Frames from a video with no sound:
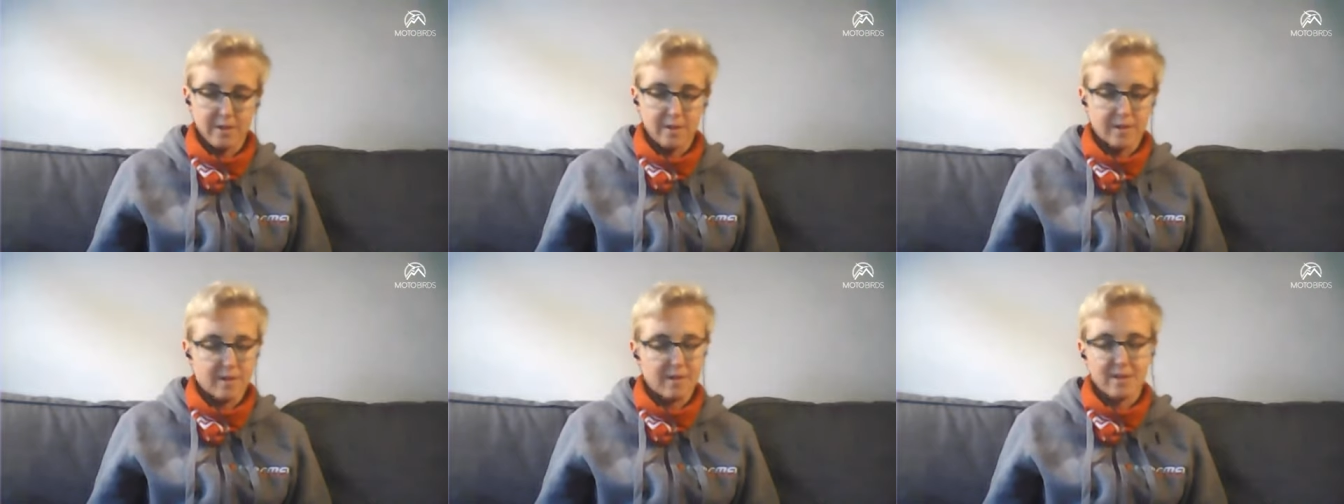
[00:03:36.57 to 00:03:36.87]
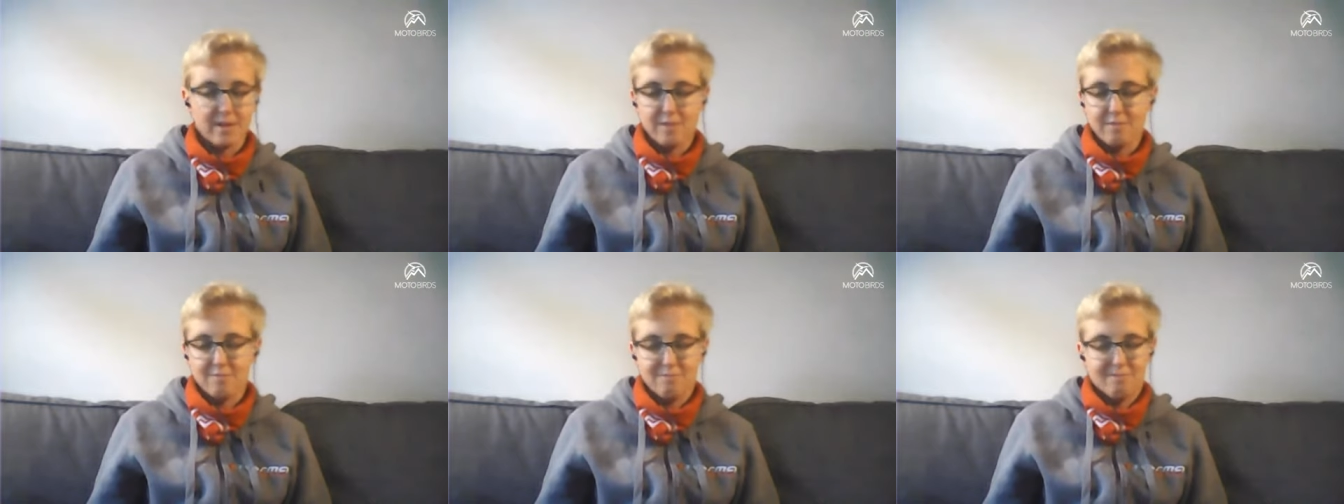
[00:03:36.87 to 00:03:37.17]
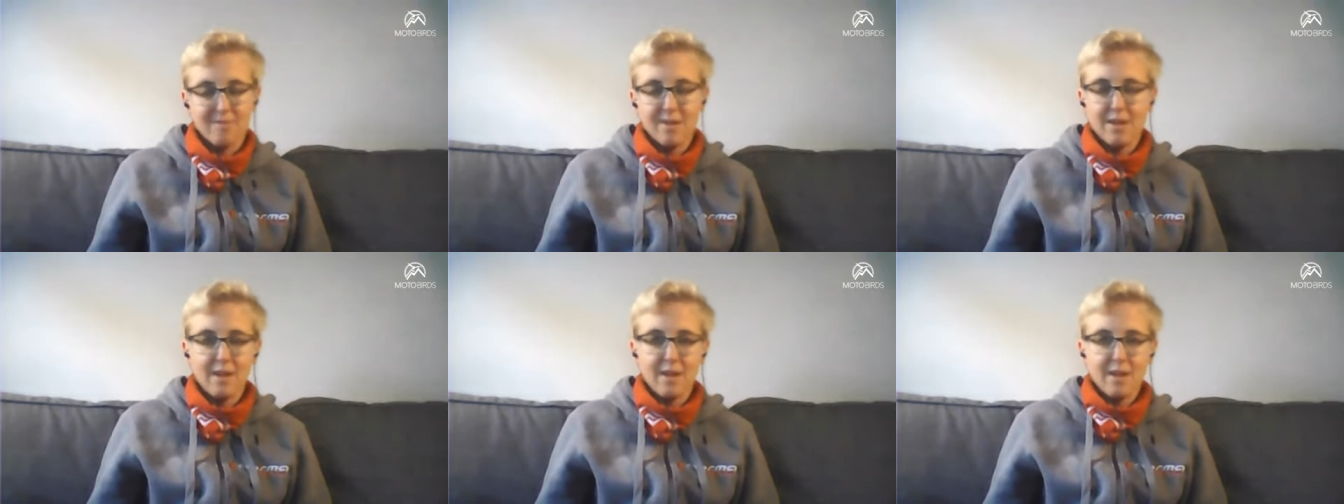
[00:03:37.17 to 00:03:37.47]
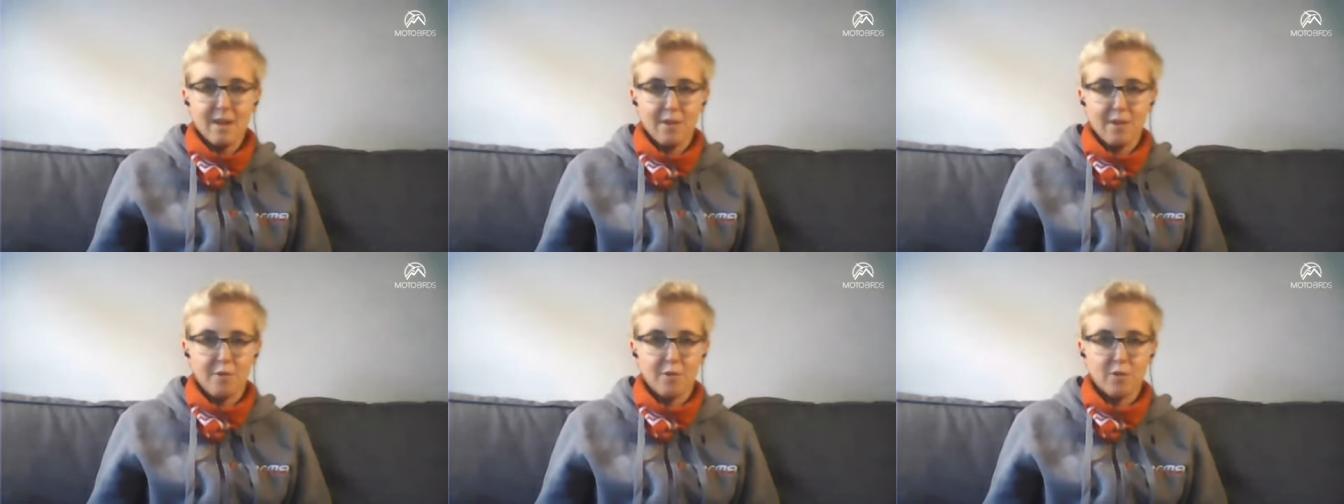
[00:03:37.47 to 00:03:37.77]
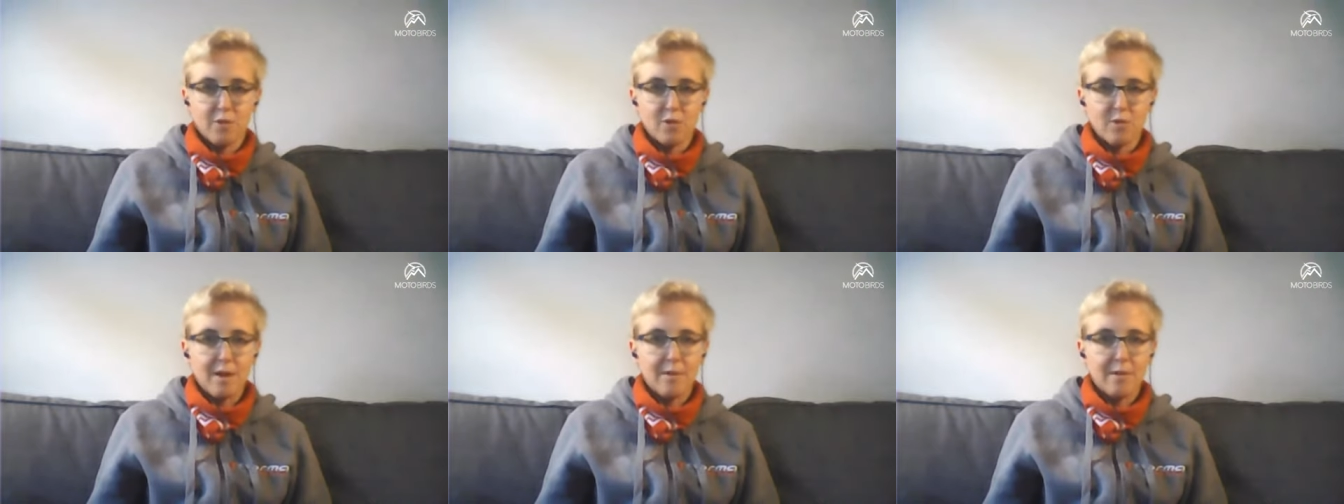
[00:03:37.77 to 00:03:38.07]
It's if
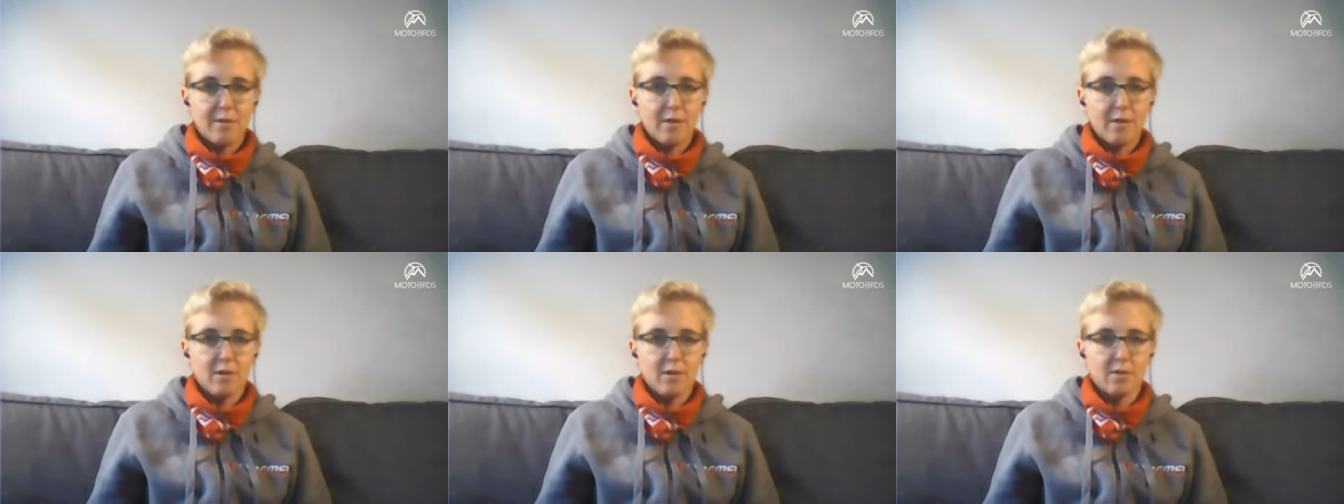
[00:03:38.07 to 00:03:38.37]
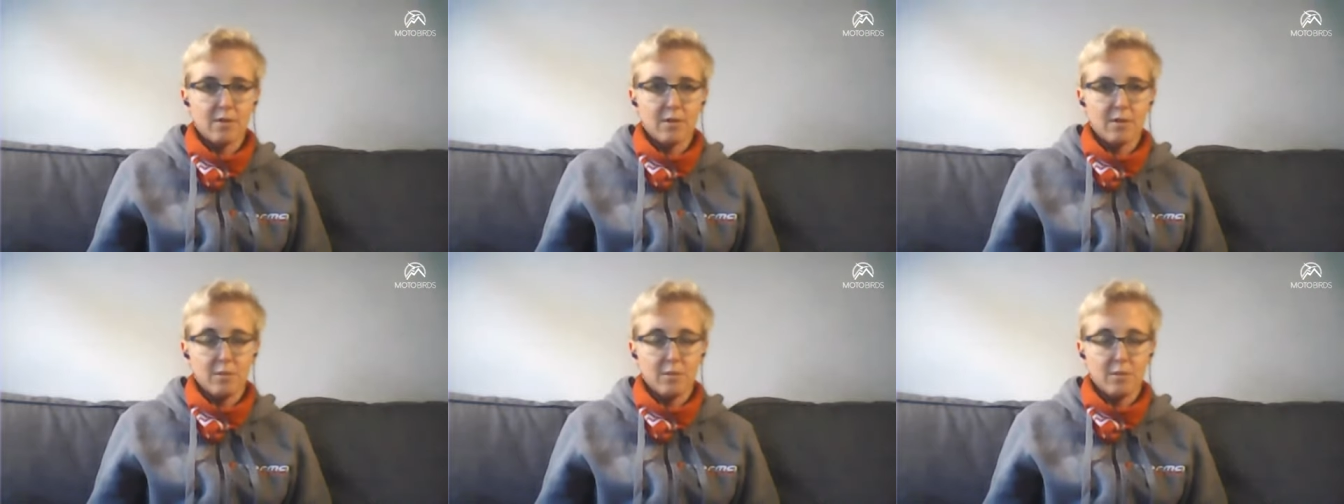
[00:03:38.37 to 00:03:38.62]
you travel on,